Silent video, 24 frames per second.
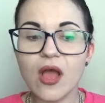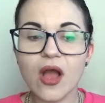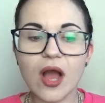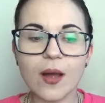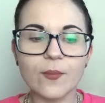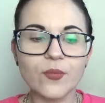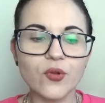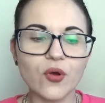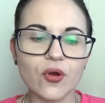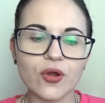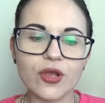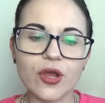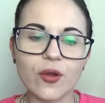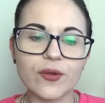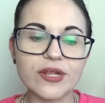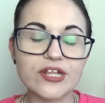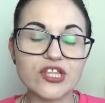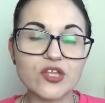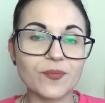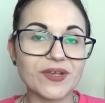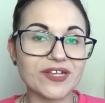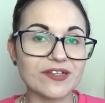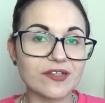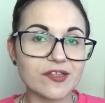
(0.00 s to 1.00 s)
I'm not going
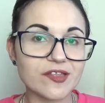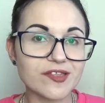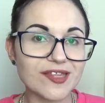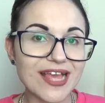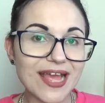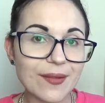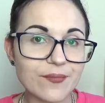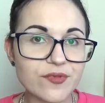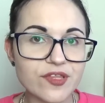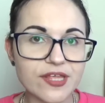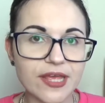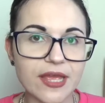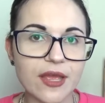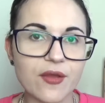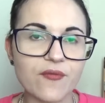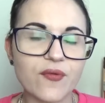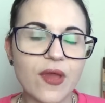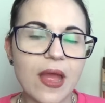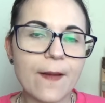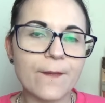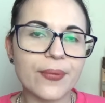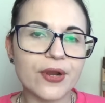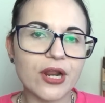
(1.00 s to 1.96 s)
to be deceptive,